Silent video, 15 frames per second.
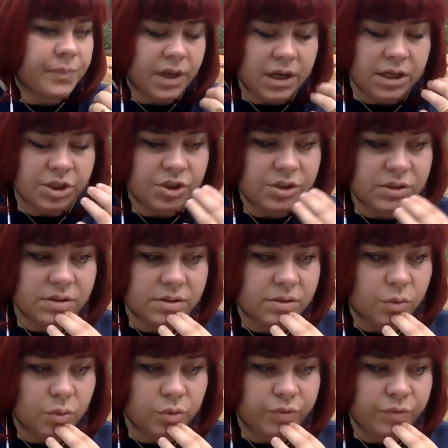It's just
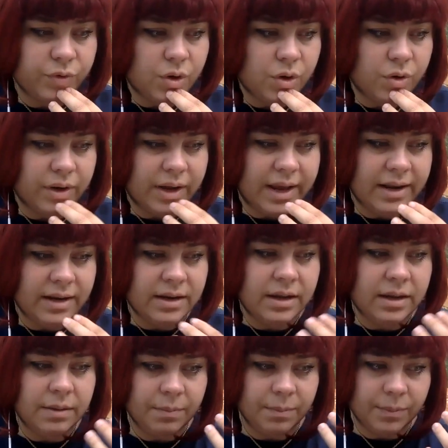good for
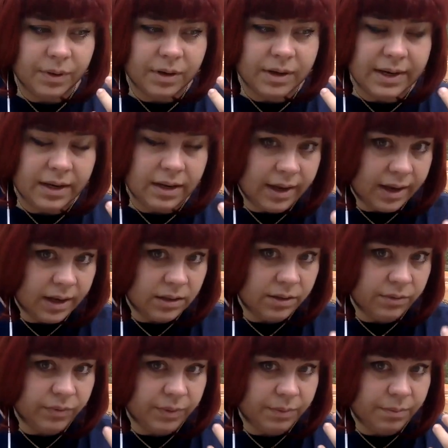any
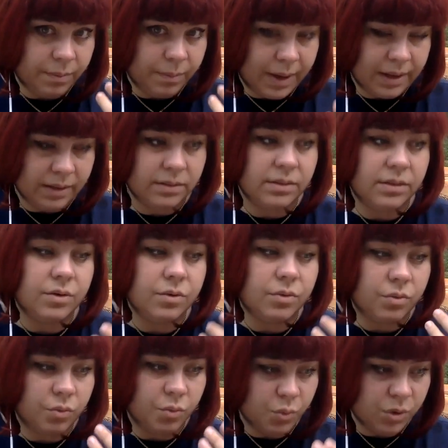creative
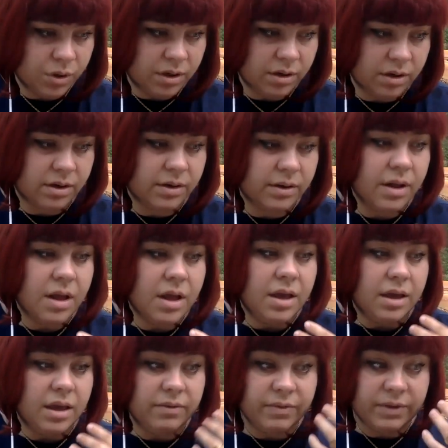mental work,
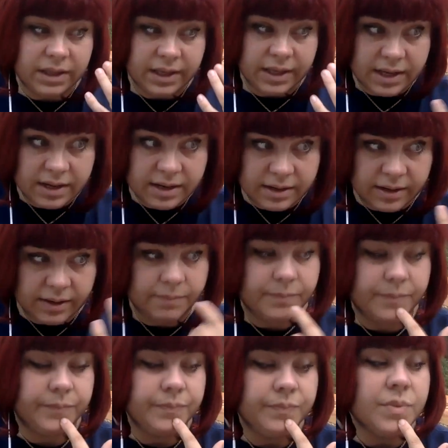even healing.
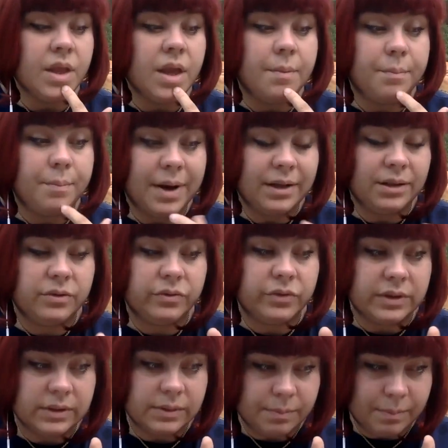But
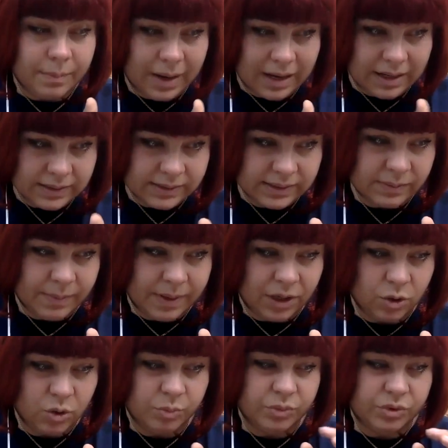Mars is
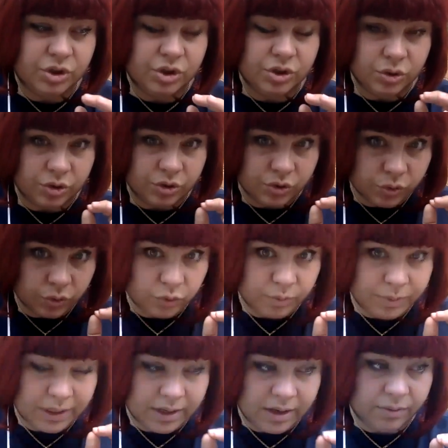making opposition, so it's good to
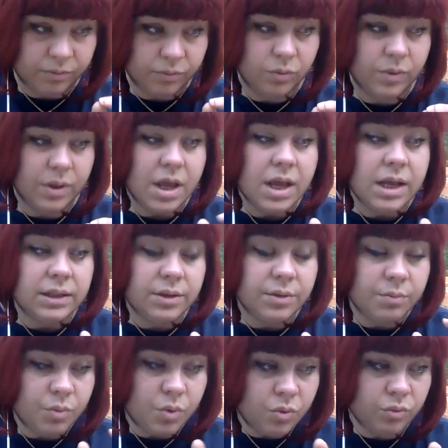be careful. The
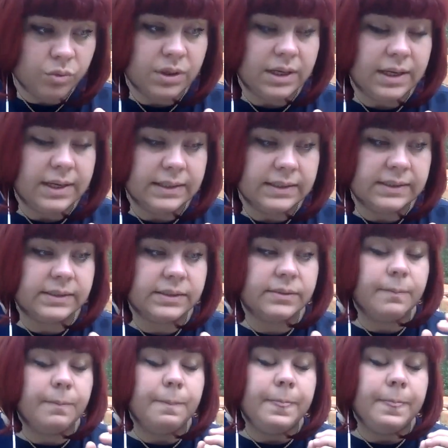moon is